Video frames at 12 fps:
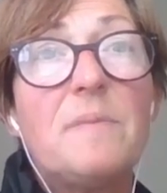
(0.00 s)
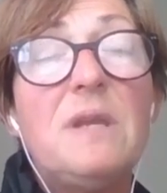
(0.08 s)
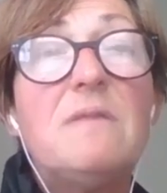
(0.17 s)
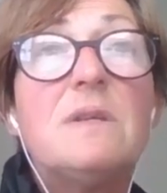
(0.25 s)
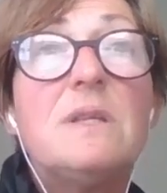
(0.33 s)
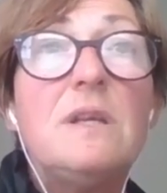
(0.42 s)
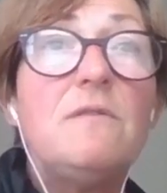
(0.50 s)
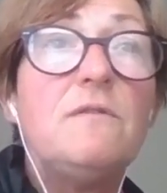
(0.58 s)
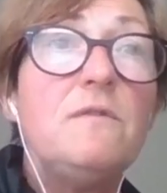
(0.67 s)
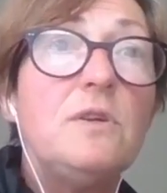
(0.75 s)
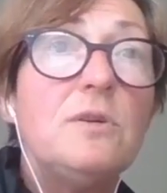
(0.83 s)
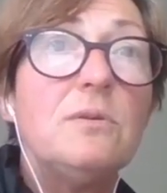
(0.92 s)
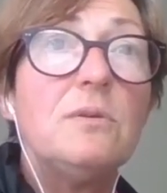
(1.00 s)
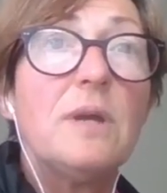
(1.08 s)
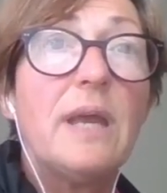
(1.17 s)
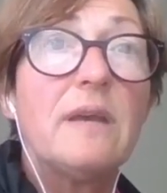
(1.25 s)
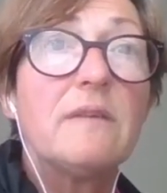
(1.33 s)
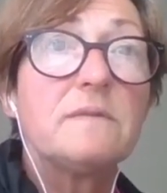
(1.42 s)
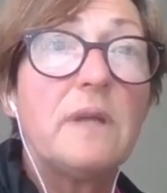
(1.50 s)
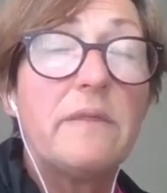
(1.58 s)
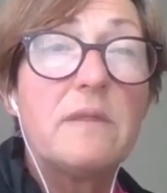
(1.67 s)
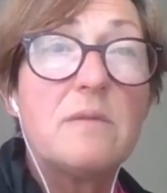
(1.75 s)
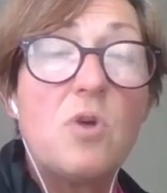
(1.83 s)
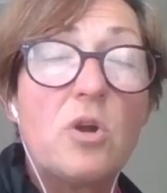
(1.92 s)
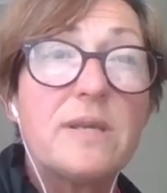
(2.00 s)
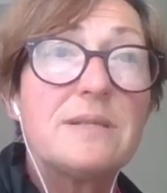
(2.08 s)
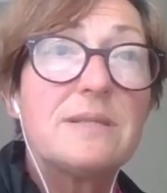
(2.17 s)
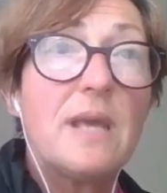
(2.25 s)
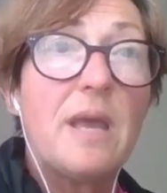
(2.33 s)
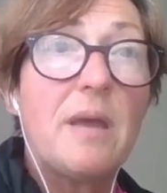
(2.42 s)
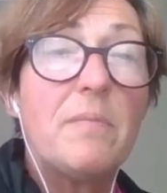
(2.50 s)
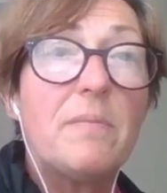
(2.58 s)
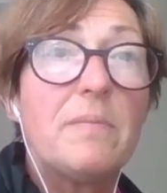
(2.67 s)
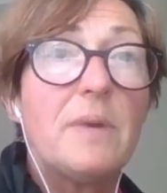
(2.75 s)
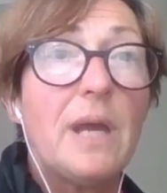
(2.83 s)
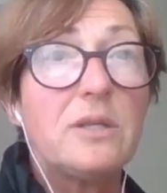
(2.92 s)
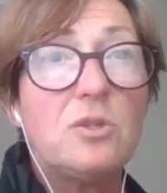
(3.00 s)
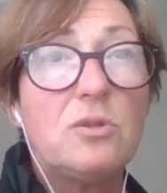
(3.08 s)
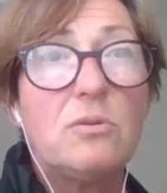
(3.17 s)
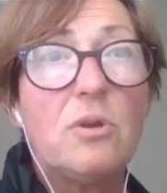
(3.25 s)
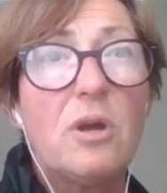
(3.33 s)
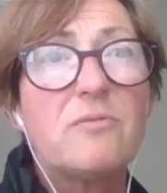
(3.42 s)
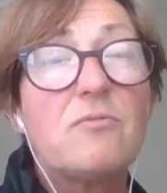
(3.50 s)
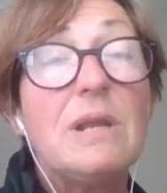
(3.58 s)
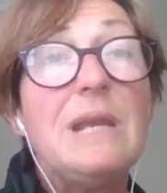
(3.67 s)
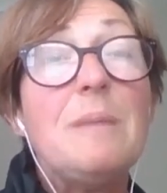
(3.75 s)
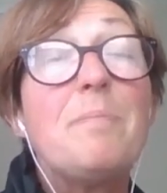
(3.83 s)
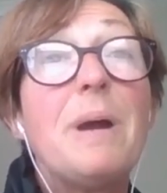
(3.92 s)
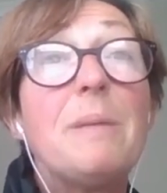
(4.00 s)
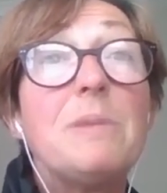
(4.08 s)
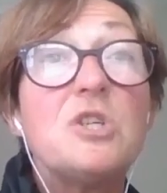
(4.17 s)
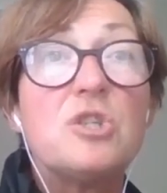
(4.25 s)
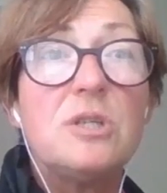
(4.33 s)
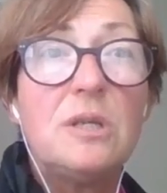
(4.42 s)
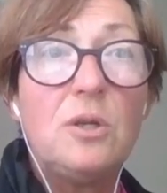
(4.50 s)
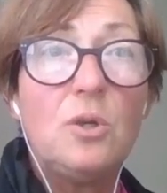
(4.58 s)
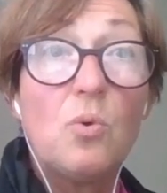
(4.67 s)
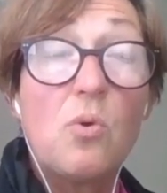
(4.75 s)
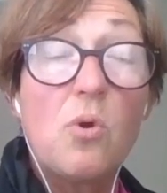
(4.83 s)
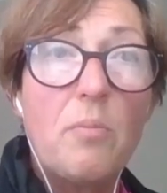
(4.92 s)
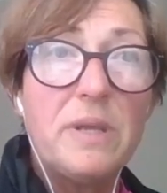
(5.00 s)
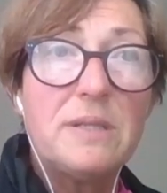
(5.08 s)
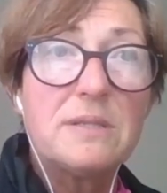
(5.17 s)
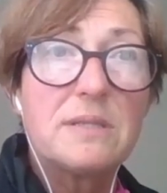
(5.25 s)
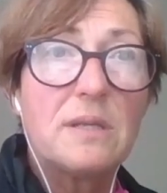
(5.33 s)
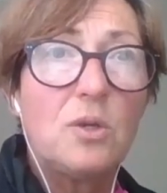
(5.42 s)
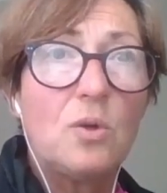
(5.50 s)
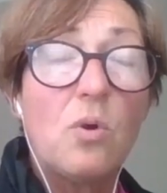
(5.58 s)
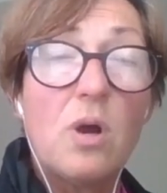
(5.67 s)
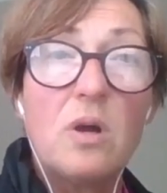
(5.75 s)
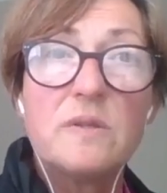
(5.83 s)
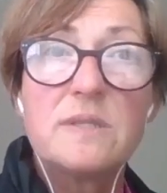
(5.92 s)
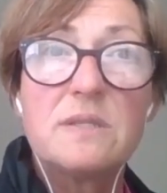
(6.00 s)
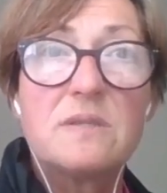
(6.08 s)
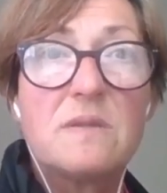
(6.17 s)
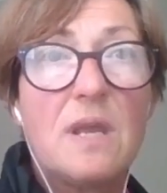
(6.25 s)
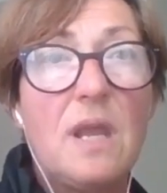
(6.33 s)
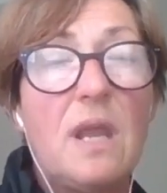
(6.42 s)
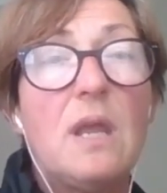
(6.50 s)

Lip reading: Even if you have done the mock exam and you're not really publishing your comments and your answers there,